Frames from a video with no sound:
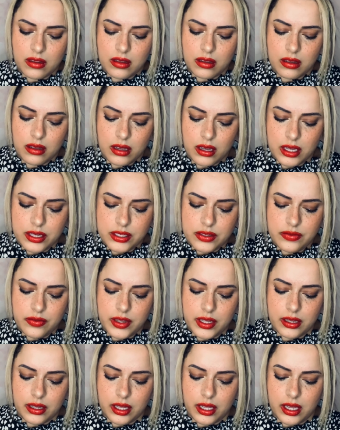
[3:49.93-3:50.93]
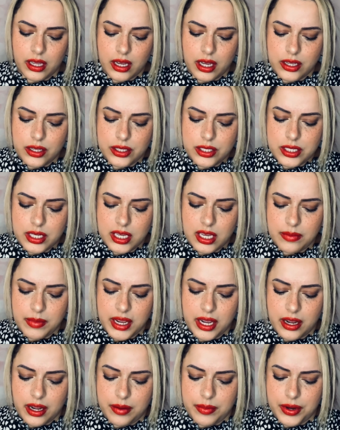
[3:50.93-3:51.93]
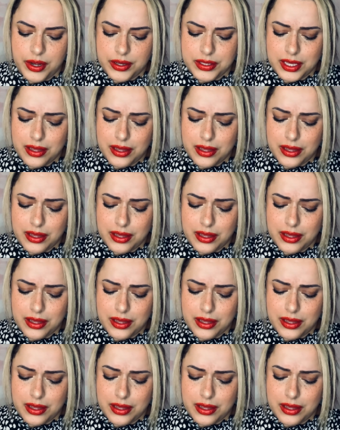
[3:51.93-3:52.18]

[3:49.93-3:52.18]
I just feel like I used to get my eyebrows.